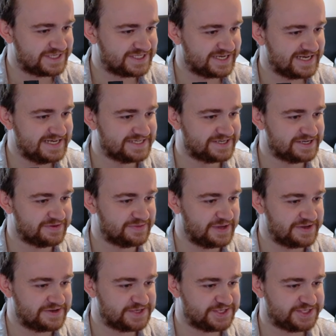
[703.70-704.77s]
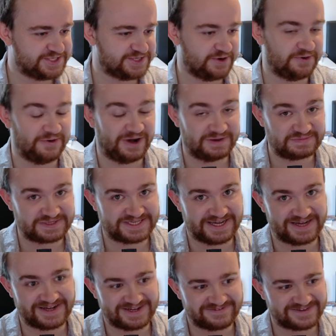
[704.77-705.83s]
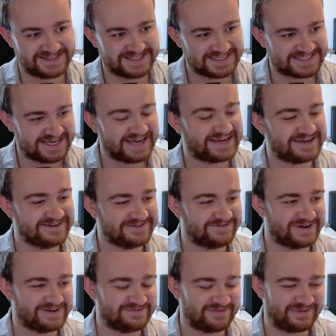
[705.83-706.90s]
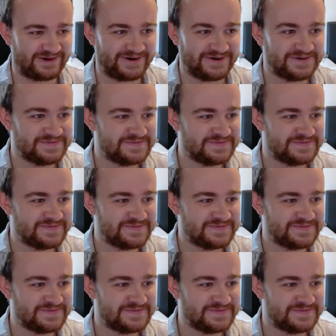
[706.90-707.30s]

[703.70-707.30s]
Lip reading: He's gonna be so upset after the second one, bro.